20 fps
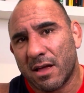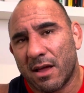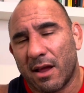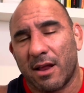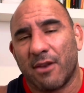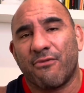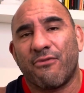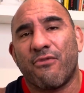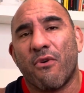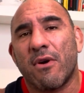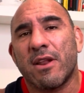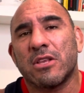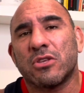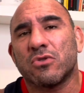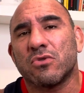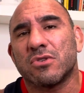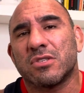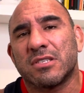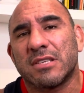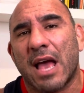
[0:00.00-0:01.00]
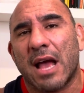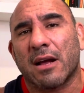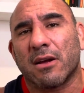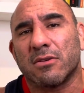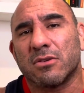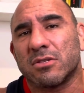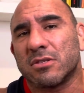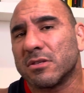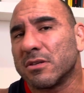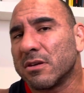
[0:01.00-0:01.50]
In 42
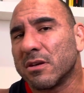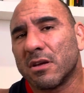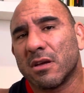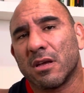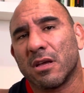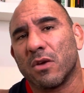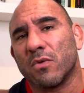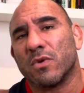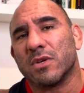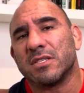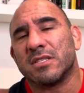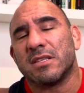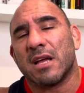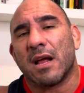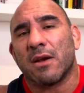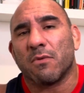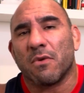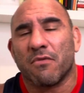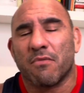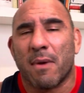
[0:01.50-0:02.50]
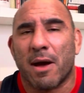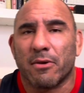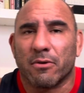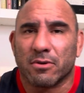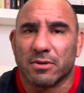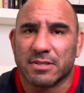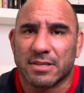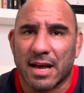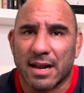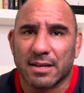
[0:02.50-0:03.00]
seconds, he was done with Mario
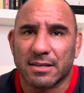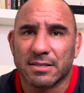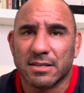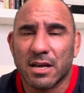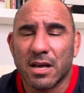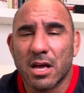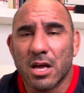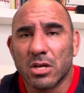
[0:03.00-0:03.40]
Gonzalez.